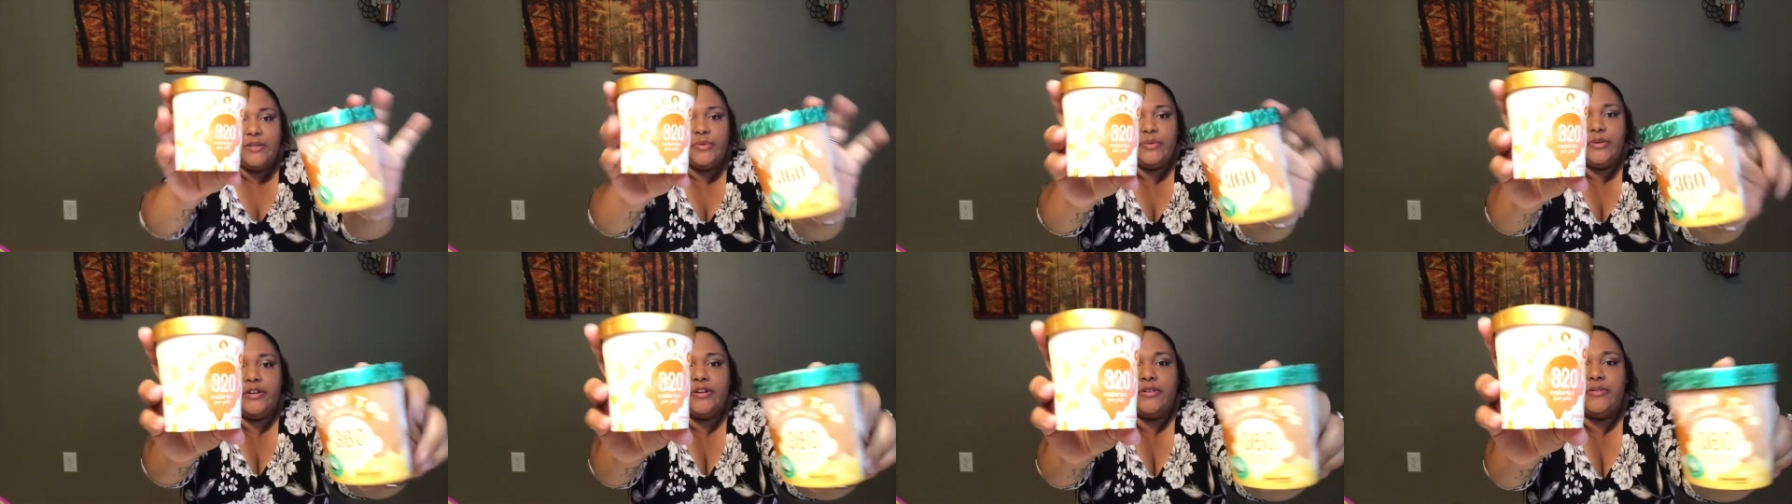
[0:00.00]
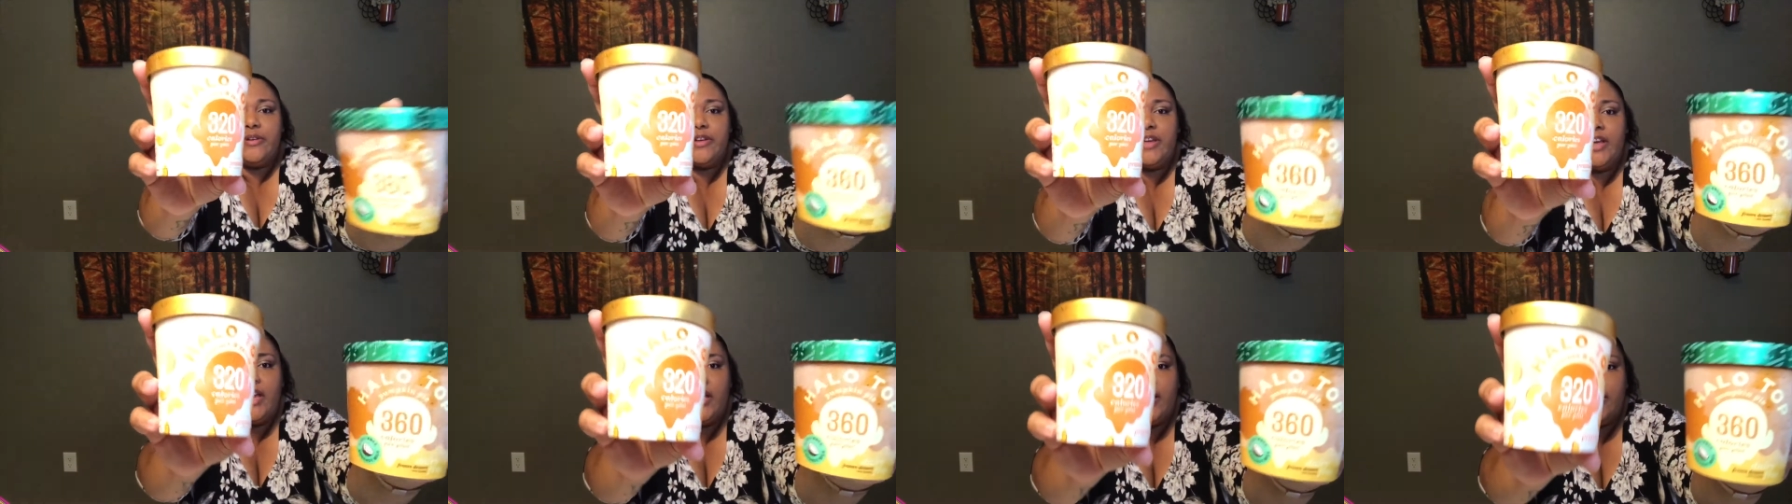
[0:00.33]
we're
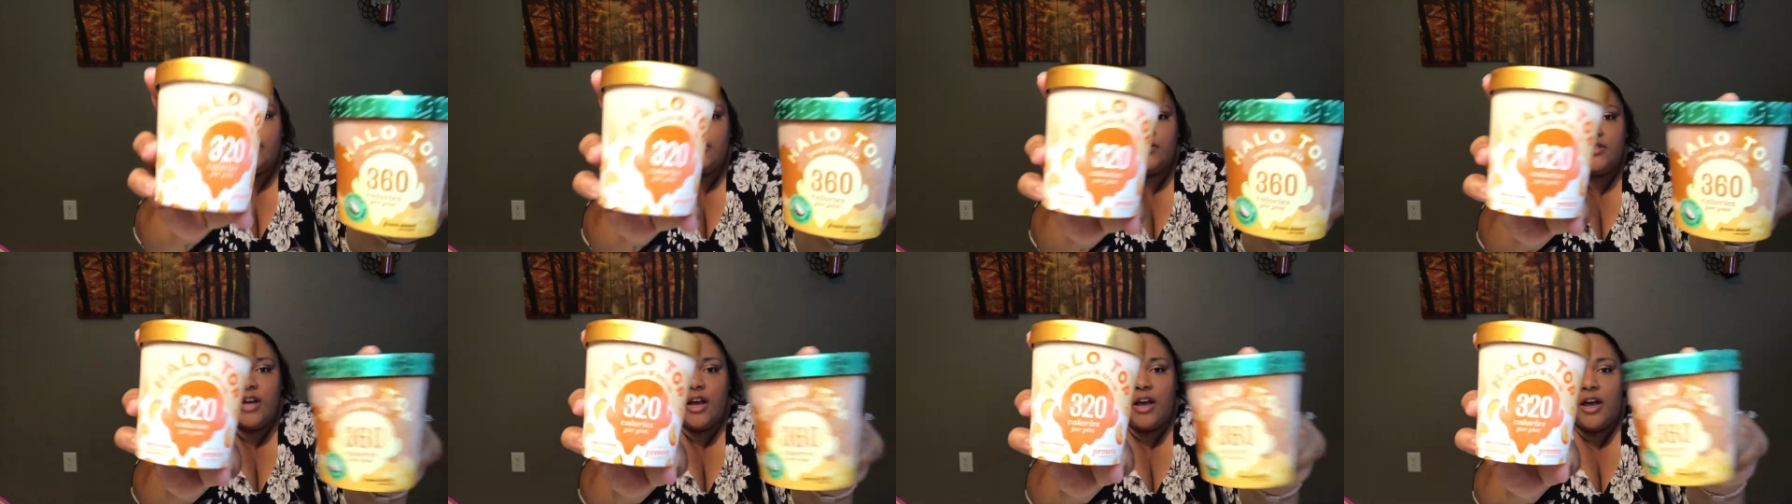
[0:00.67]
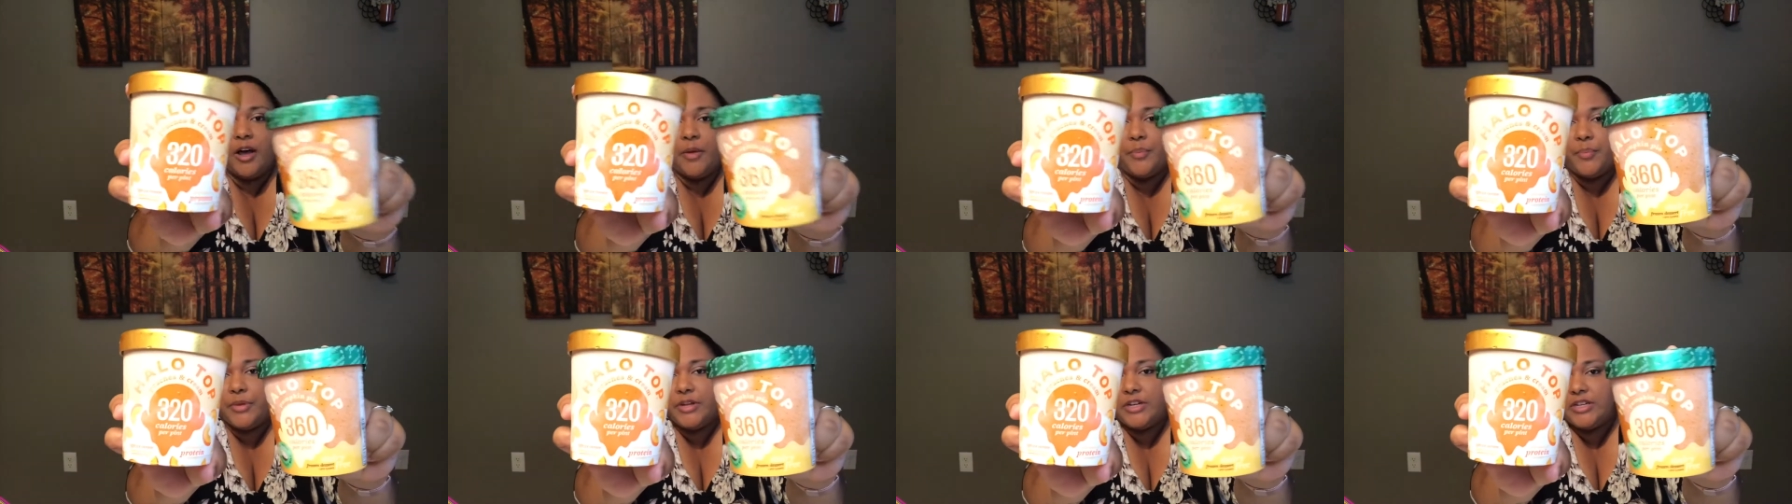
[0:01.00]
doing Halo
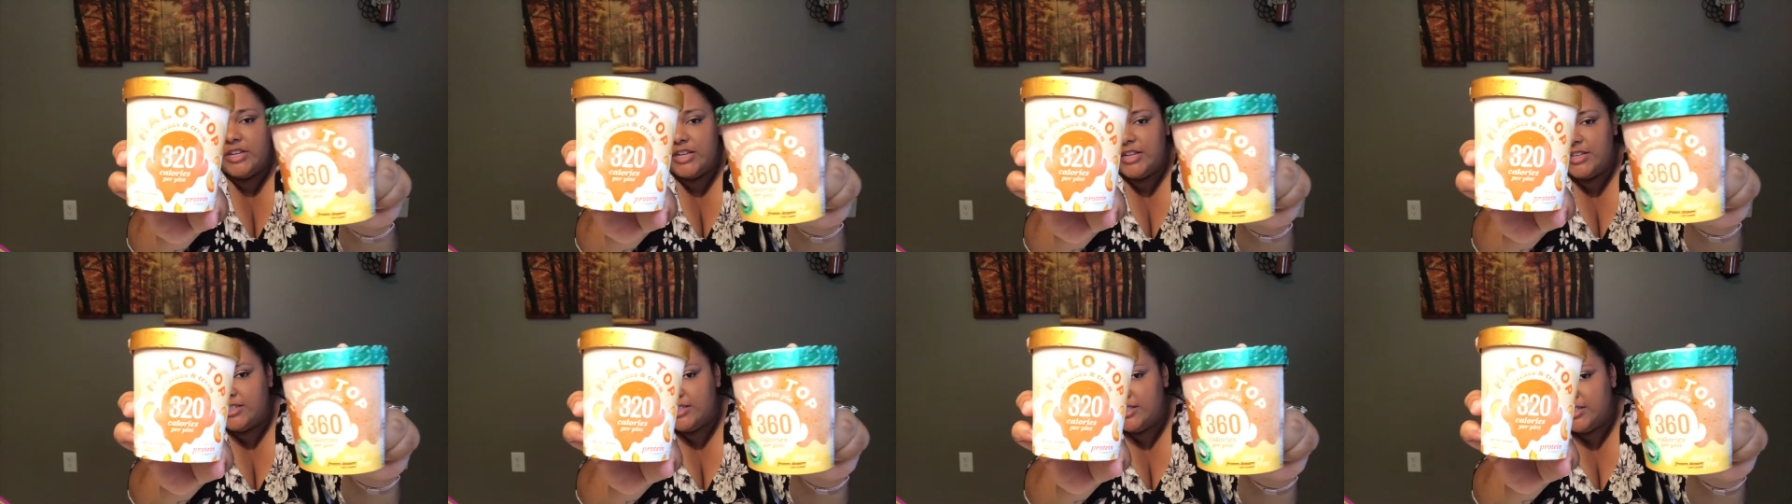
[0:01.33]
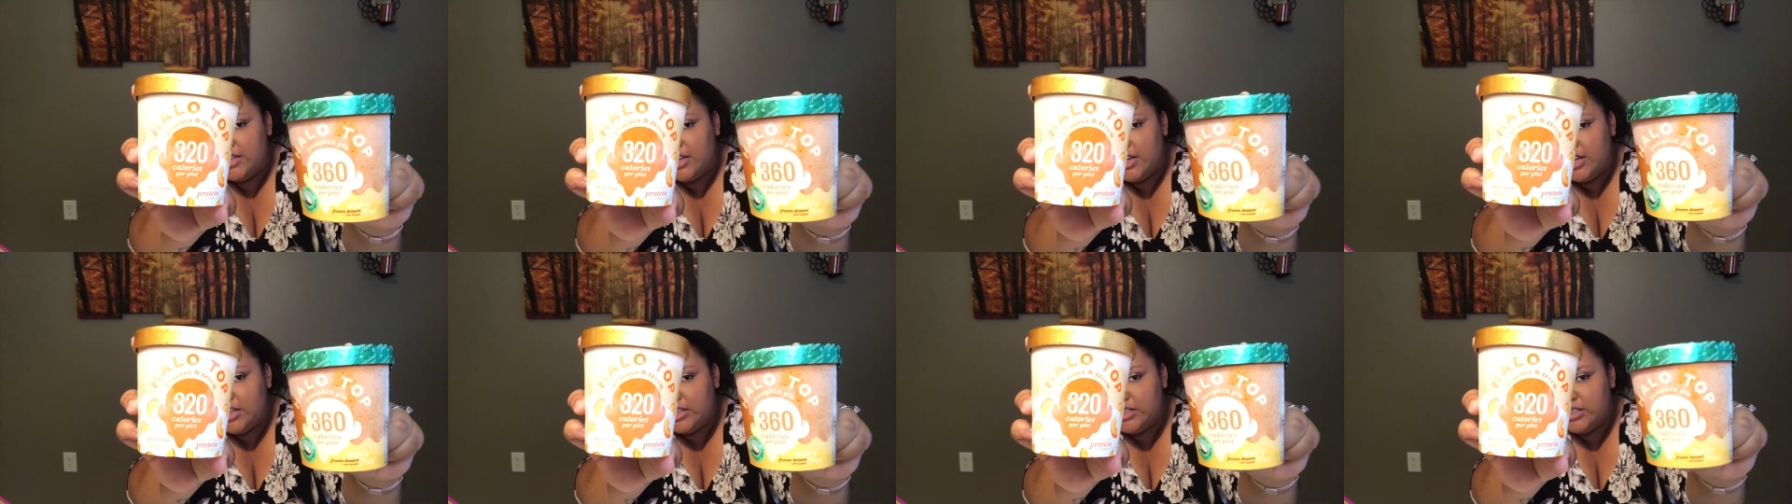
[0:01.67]
Top Taste
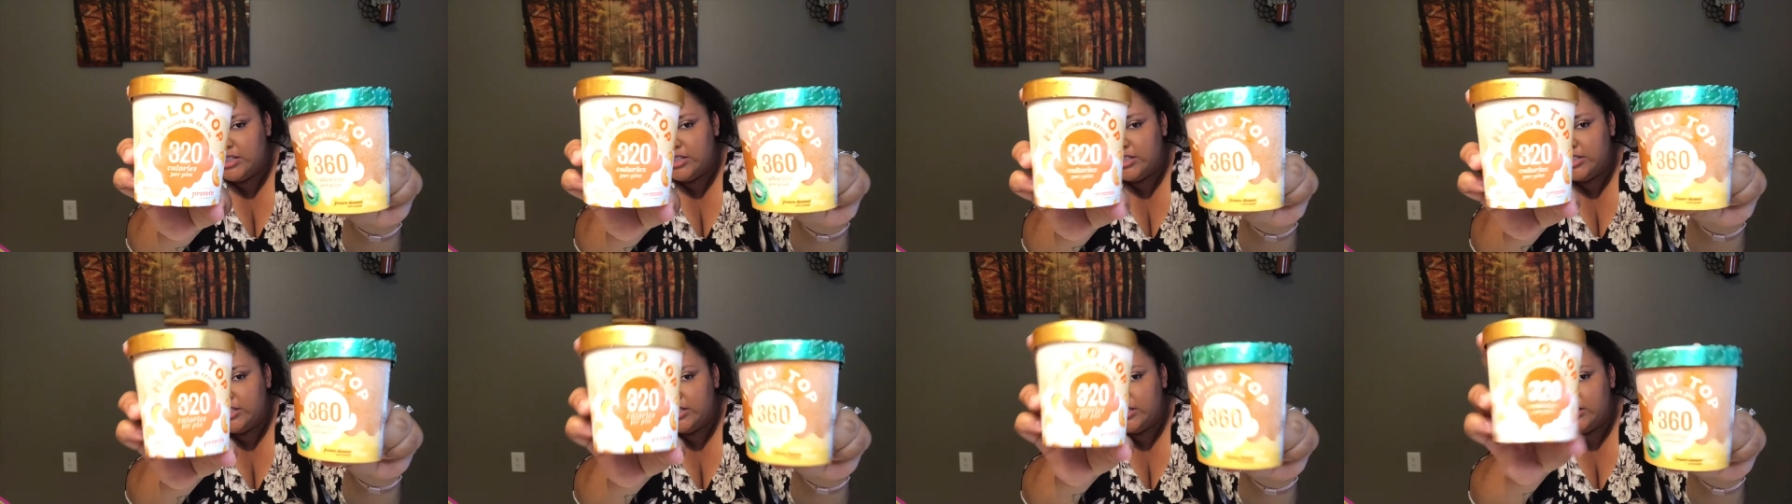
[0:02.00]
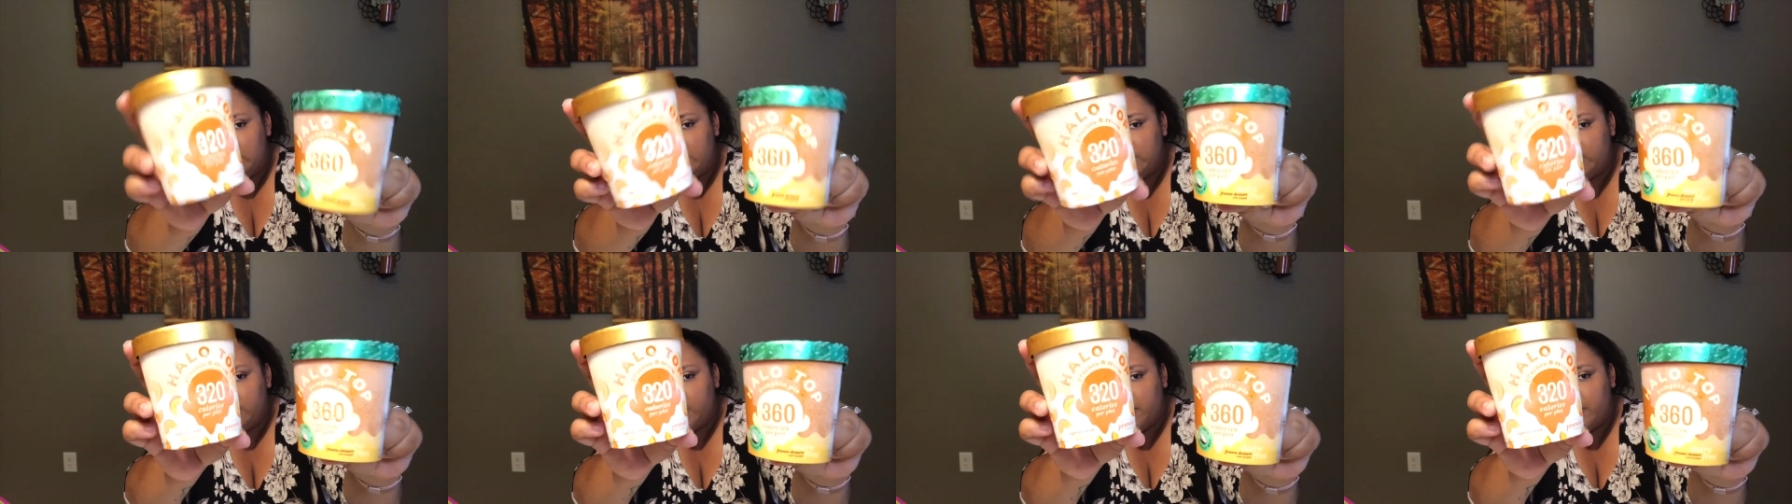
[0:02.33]

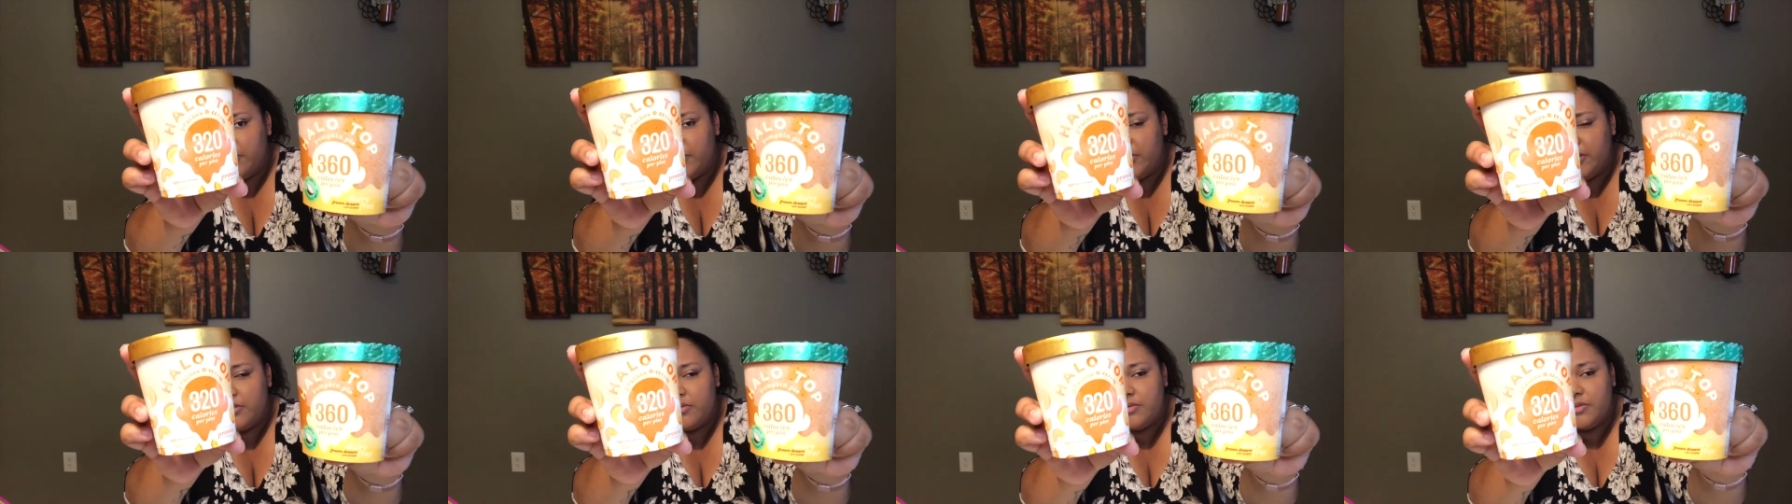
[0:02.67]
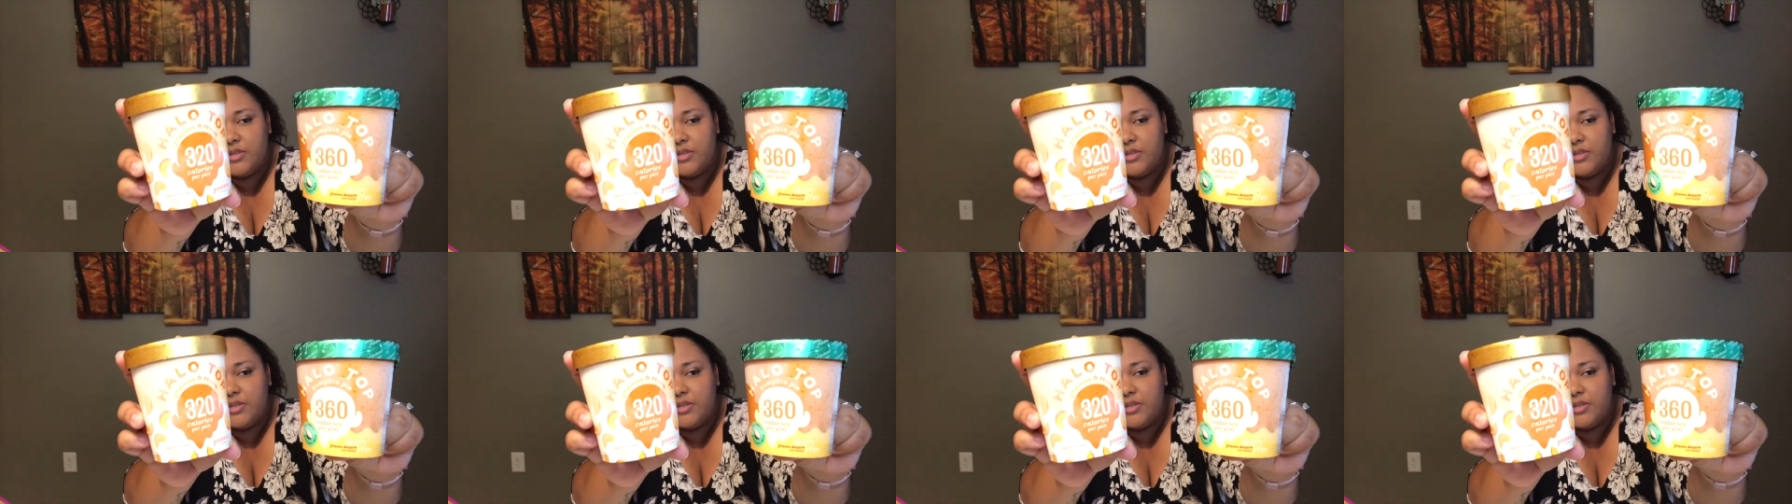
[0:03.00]
Test Review.